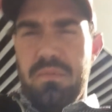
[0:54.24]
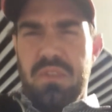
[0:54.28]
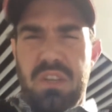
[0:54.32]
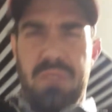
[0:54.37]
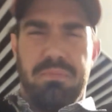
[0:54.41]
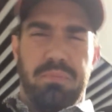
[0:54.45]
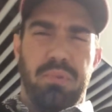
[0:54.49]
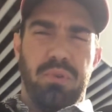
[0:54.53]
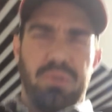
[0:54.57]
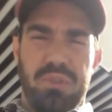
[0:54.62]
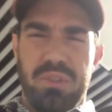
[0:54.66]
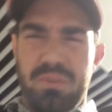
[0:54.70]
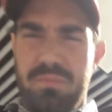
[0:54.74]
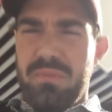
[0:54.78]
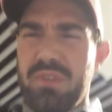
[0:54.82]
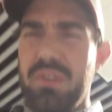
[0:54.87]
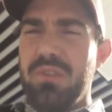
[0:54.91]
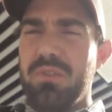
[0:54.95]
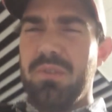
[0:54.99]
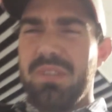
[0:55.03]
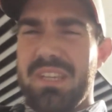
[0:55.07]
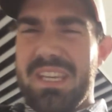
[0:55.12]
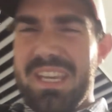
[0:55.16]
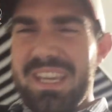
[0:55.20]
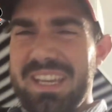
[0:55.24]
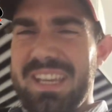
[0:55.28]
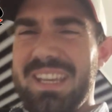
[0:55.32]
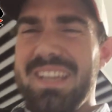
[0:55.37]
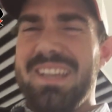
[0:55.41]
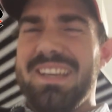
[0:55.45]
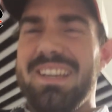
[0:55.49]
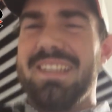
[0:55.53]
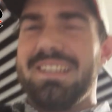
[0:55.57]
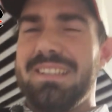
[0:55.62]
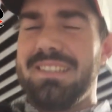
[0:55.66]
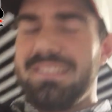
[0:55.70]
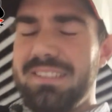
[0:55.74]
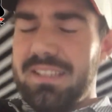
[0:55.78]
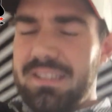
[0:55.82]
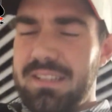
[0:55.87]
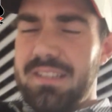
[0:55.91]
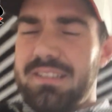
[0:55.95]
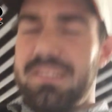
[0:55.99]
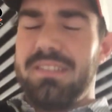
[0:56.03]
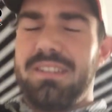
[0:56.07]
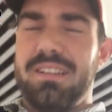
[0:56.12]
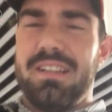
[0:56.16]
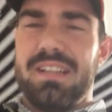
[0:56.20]
just bought some new kick-ass
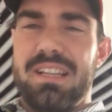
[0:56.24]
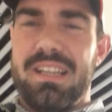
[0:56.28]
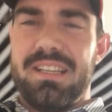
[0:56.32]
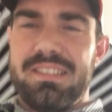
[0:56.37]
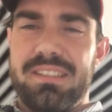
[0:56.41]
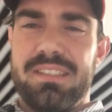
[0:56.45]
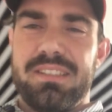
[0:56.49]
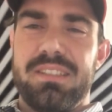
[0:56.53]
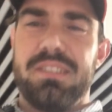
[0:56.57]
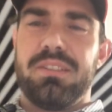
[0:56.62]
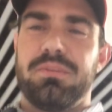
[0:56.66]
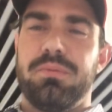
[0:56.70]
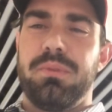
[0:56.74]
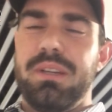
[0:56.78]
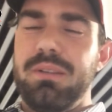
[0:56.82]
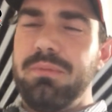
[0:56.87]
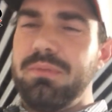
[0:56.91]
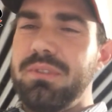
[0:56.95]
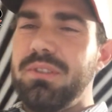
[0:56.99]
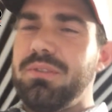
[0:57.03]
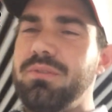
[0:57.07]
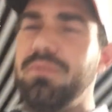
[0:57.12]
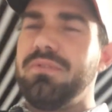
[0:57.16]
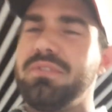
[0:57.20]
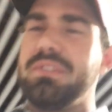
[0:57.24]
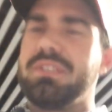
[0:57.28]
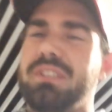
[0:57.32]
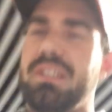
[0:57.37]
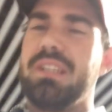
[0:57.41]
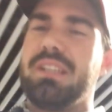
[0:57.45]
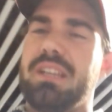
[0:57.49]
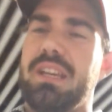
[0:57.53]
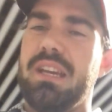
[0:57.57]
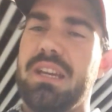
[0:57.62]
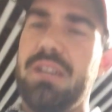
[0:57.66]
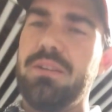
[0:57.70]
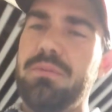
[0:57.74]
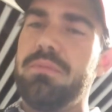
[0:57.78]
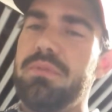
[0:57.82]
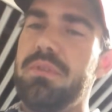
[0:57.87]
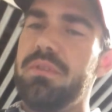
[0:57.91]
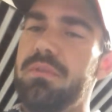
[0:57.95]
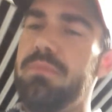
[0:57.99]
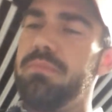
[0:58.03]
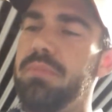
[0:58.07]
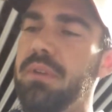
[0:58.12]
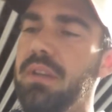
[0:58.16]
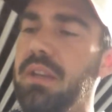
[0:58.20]
sunglasses as well, which obviously
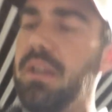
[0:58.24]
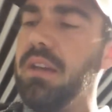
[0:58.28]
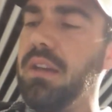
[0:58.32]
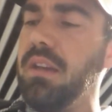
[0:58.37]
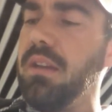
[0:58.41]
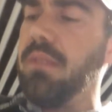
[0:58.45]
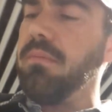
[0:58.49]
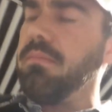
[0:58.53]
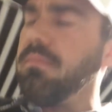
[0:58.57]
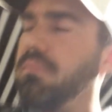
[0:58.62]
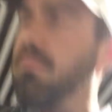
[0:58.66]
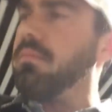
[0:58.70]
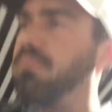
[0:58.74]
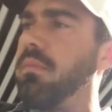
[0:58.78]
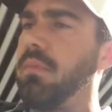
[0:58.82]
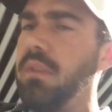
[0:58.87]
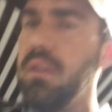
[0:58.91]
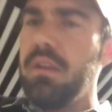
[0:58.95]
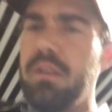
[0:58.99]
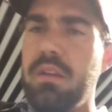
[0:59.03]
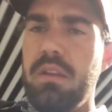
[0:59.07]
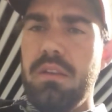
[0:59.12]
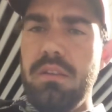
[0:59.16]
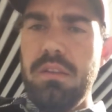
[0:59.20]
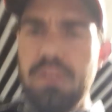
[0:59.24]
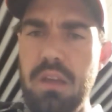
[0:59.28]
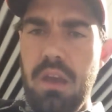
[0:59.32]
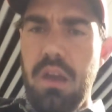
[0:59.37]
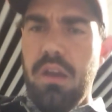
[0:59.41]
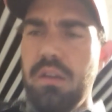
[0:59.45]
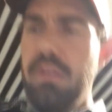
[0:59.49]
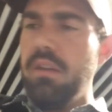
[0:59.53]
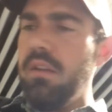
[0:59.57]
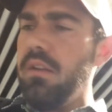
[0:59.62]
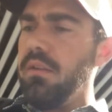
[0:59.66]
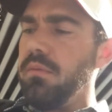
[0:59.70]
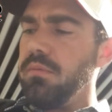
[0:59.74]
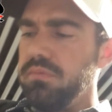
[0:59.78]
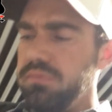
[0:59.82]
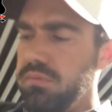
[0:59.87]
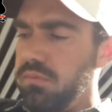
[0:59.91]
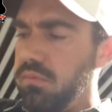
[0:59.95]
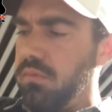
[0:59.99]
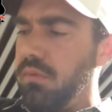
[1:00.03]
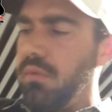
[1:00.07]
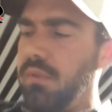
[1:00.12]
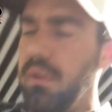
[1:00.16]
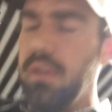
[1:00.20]
helps. But, No,
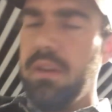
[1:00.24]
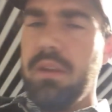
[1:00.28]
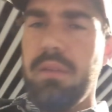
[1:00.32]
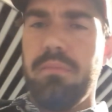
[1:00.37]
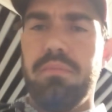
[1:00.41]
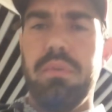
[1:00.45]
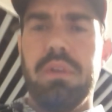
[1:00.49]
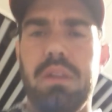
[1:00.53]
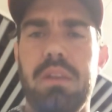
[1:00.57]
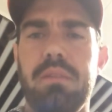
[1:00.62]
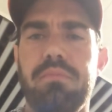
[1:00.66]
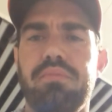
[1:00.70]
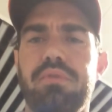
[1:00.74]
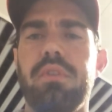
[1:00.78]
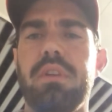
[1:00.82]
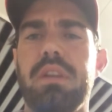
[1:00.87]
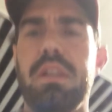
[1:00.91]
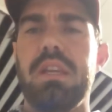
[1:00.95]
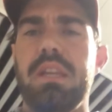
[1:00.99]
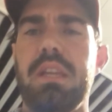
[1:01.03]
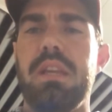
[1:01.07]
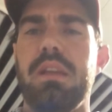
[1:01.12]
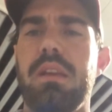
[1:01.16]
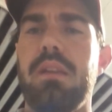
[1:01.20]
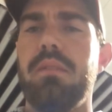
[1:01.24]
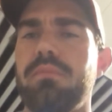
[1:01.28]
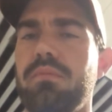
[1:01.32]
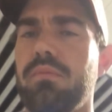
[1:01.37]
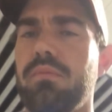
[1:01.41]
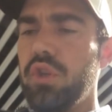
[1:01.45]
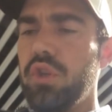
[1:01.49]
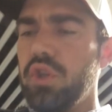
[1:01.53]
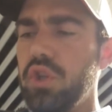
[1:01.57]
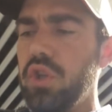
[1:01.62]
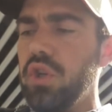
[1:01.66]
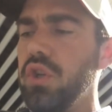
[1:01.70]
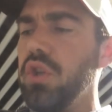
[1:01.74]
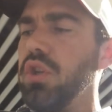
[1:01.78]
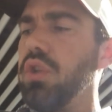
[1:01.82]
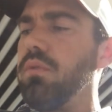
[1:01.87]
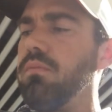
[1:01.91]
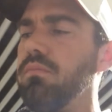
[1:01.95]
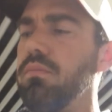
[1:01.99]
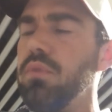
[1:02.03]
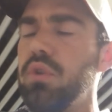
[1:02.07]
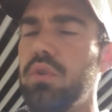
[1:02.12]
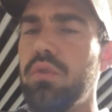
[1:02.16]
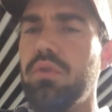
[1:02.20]
in a pretty
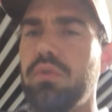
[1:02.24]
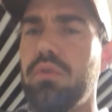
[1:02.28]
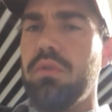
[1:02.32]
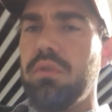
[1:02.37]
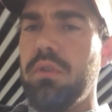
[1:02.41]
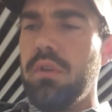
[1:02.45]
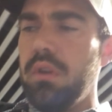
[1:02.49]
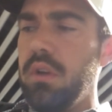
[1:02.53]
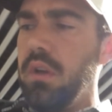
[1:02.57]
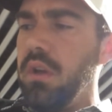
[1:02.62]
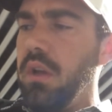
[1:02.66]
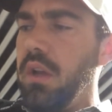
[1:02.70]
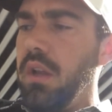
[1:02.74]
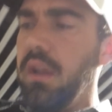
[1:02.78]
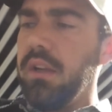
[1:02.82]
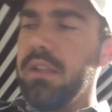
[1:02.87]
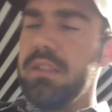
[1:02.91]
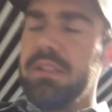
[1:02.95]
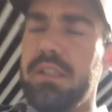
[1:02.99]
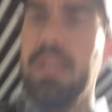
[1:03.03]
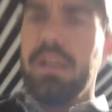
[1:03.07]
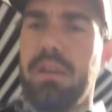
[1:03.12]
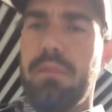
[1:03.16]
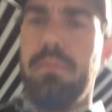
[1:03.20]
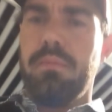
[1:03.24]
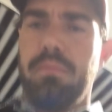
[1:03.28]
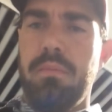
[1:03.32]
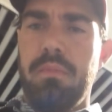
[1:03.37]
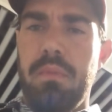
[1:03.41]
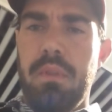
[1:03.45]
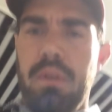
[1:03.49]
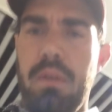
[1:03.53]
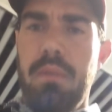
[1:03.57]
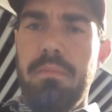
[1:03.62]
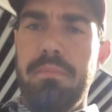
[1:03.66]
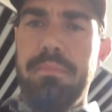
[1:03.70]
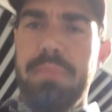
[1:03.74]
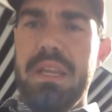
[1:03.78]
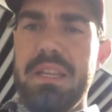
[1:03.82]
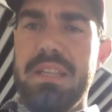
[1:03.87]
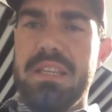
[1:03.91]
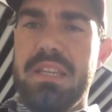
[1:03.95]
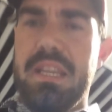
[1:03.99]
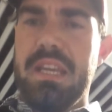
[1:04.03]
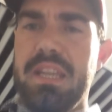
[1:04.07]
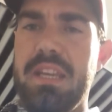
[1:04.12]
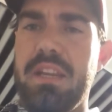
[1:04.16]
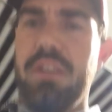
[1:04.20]
good mood. Like I said, a
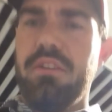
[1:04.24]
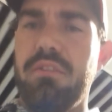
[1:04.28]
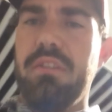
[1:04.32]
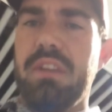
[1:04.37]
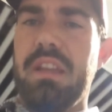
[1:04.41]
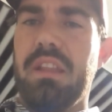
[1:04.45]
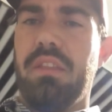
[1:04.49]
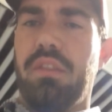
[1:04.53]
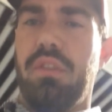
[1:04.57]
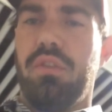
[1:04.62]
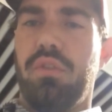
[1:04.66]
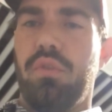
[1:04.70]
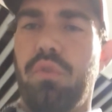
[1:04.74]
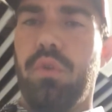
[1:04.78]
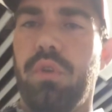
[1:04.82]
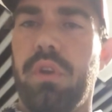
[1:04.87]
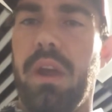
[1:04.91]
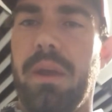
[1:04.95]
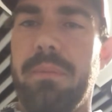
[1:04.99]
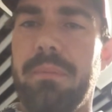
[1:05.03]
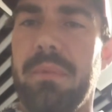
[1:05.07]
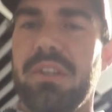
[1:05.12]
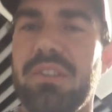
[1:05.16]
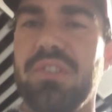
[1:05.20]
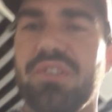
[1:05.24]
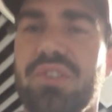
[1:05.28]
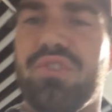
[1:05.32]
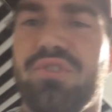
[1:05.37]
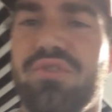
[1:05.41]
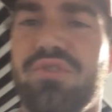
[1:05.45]
bit teary. Thought I might